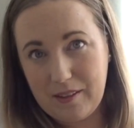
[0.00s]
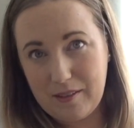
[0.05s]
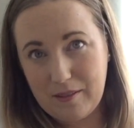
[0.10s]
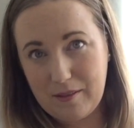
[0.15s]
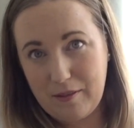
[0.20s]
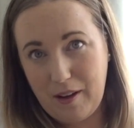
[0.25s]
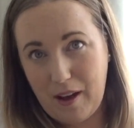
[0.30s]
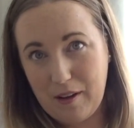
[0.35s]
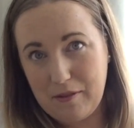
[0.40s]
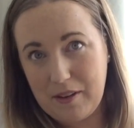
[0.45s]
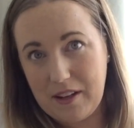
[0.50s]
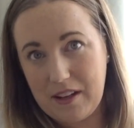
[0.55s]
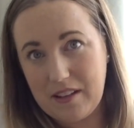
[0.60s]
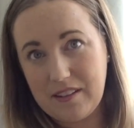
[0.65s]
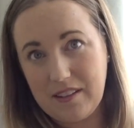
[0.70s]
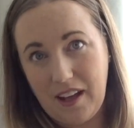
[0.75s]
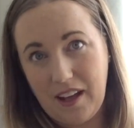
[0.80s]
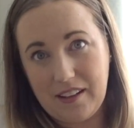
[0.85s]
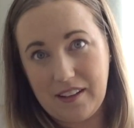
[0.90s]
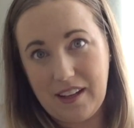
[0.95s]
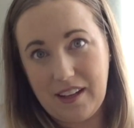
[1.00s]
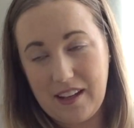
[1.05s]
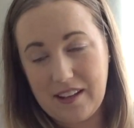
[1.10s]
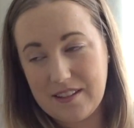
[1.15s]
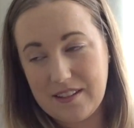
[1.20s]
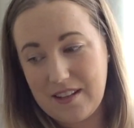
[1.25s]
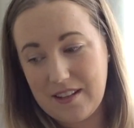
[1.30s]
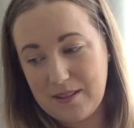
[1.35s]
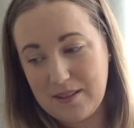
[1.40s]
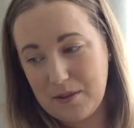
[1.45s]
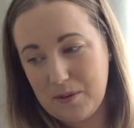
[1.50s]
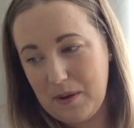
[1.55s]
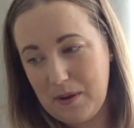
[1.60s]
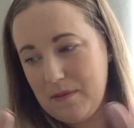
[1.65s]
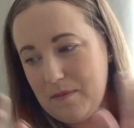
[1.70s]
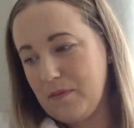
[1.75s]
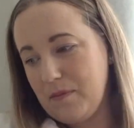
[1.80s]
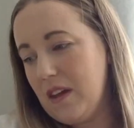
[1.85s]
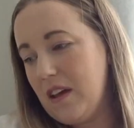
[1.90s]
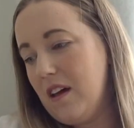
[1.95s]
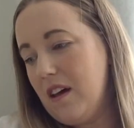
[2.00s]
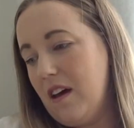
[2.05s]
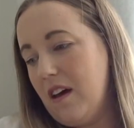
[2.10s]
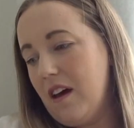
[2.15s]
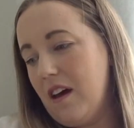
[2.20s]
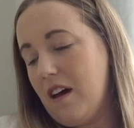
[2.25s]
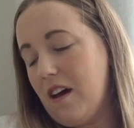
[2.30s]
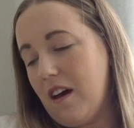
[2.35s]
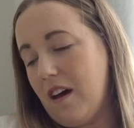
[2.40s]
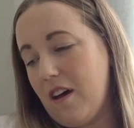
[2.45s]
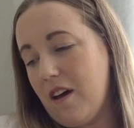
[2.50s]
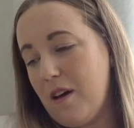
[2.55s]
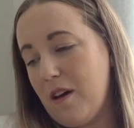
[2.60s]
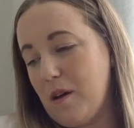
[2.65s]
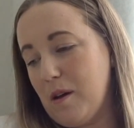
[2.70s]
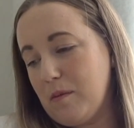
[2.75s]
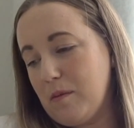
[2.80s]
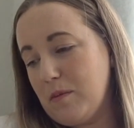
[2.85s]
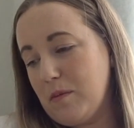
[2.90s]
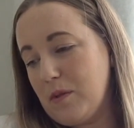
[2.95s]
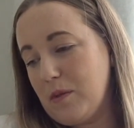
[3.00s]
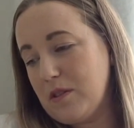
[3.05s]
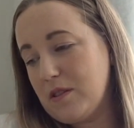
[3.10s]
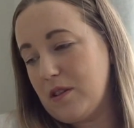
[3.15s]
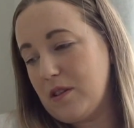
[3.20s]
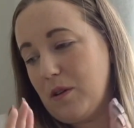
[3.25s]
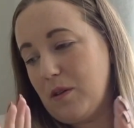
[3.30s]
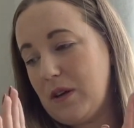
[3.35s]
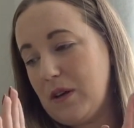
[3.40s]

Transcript: faffing and get into it. So